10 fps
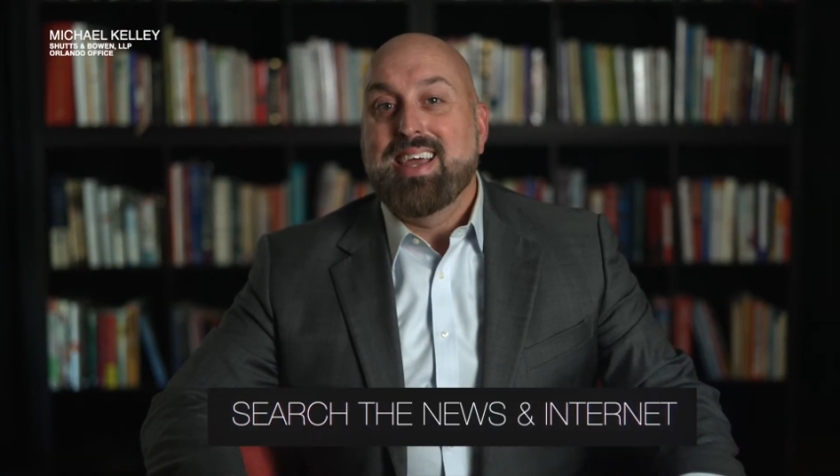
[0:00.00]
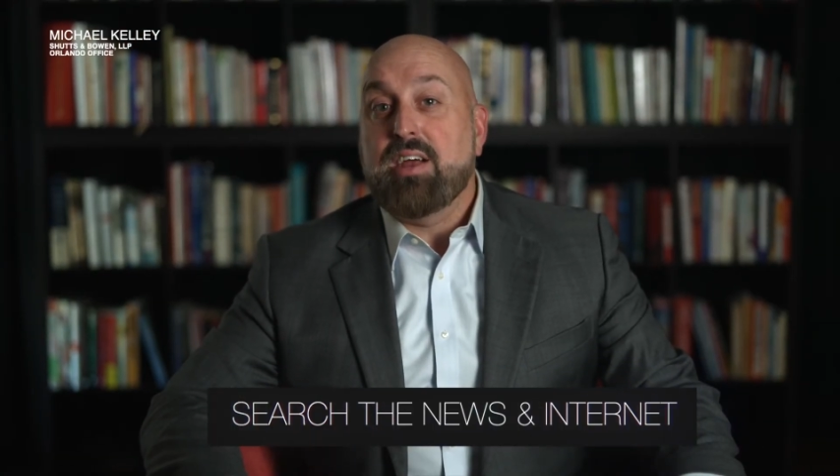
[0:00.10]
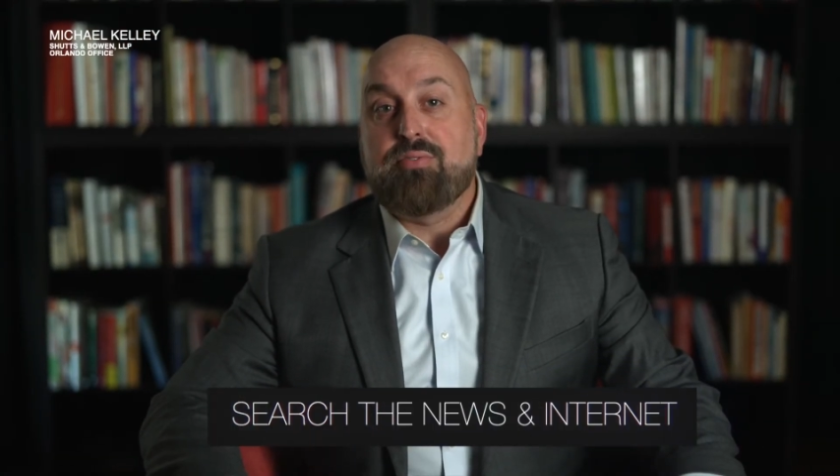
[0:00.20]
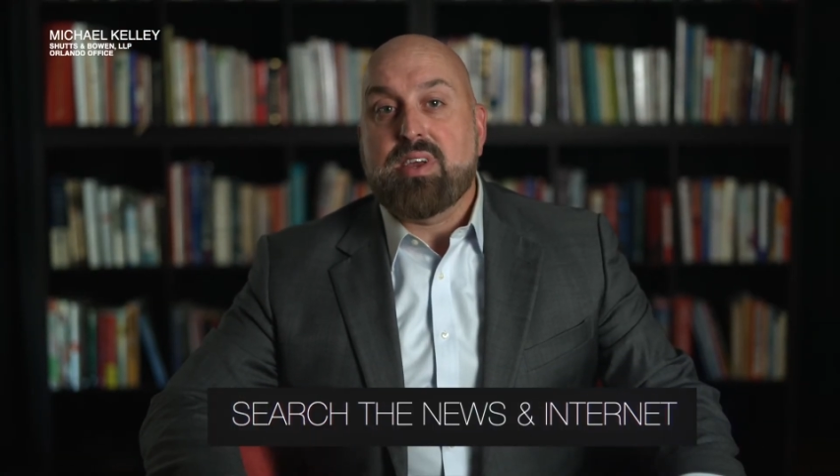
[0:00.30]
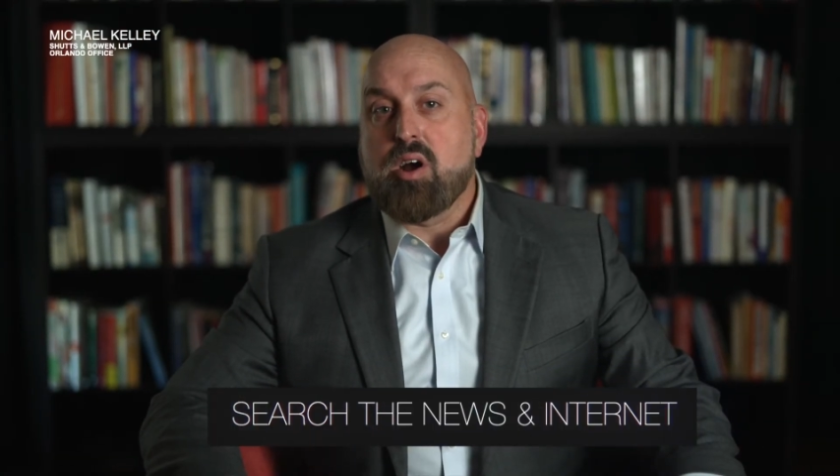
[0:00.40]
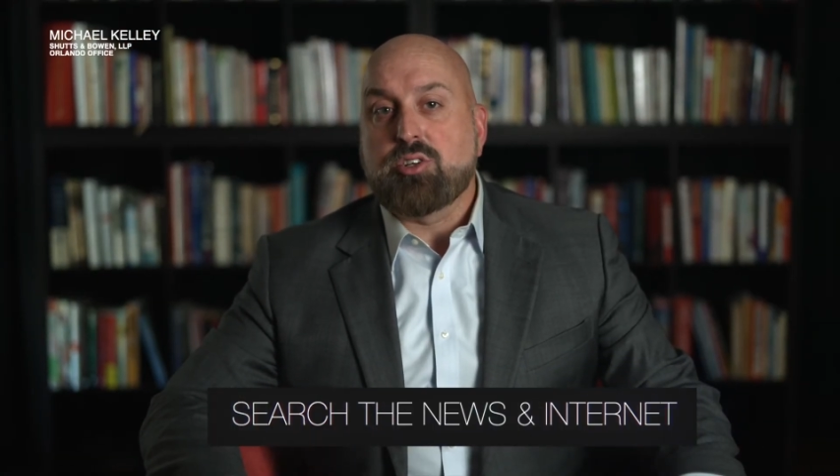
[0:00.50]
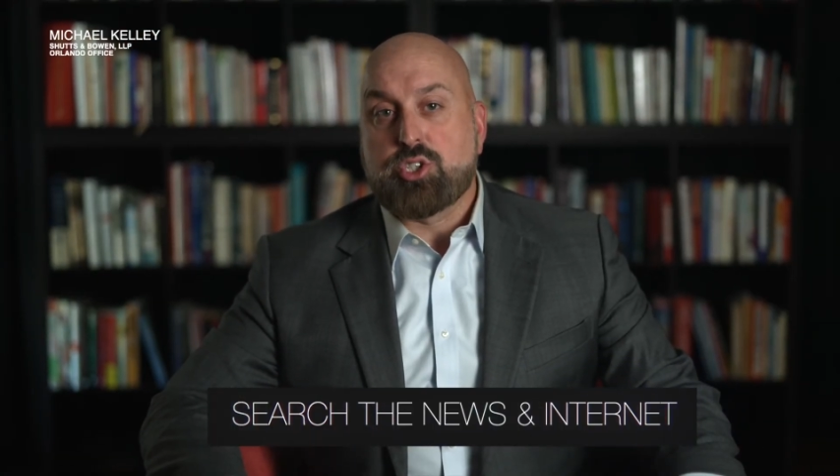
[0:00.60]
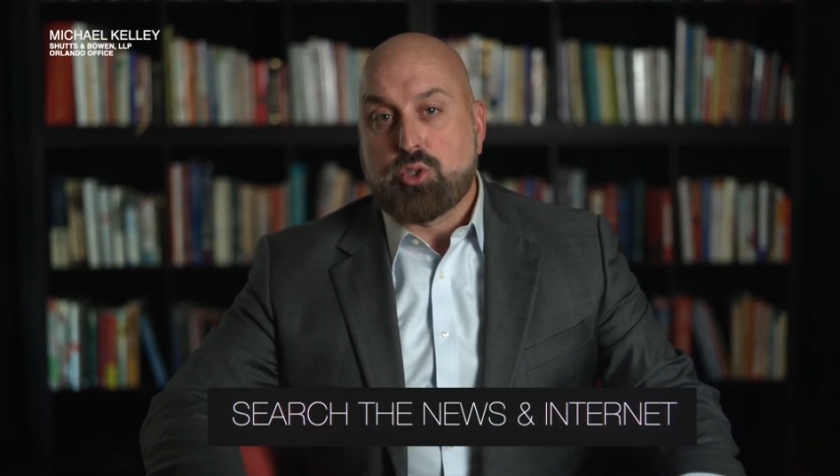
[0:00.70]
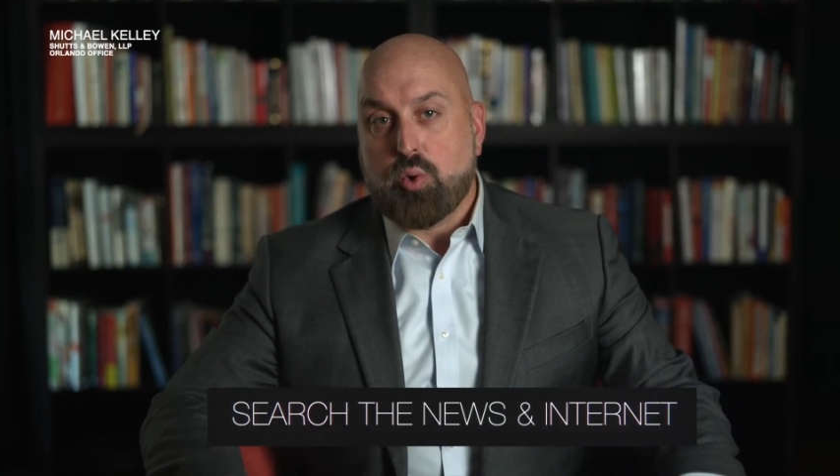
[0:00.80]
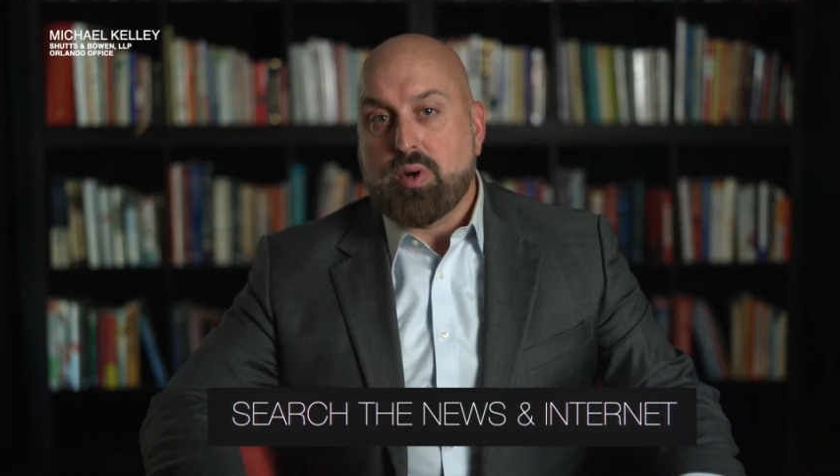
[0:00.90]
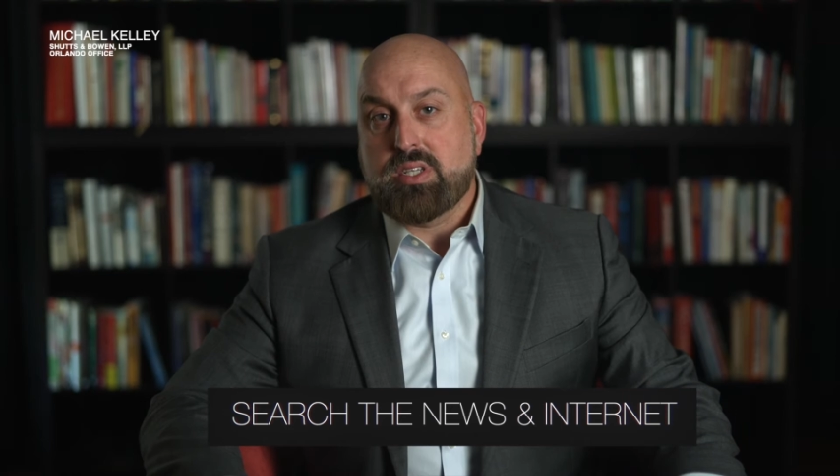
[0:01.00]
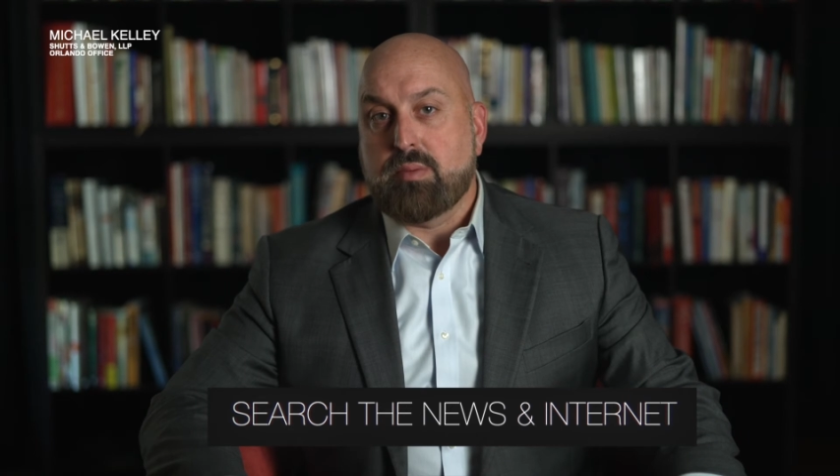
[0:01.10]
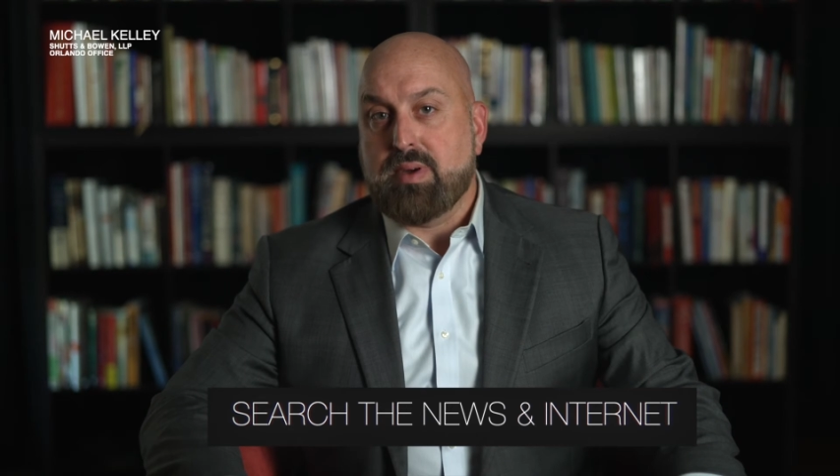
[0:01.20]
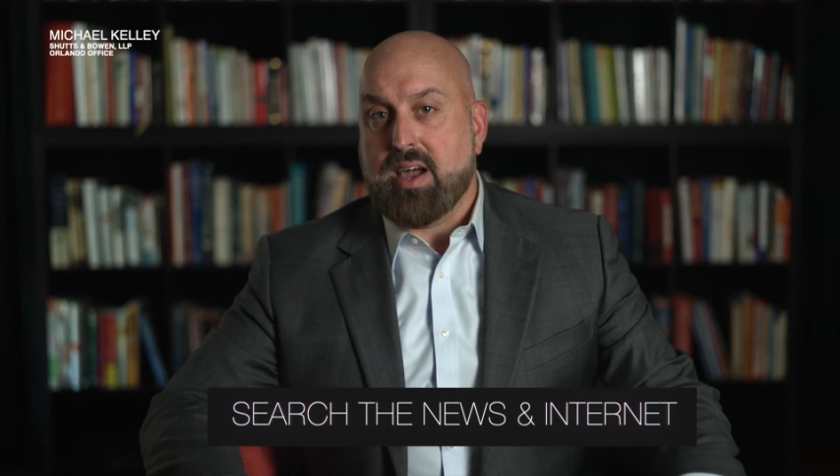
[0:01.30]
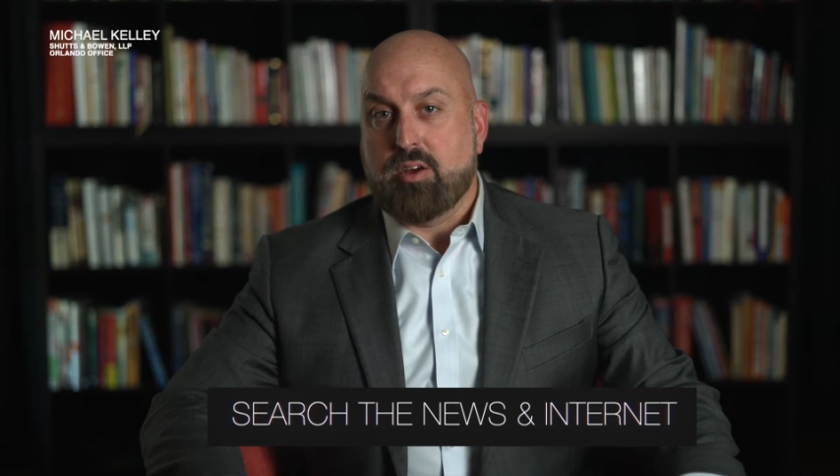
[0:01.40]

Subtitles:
If there are stories about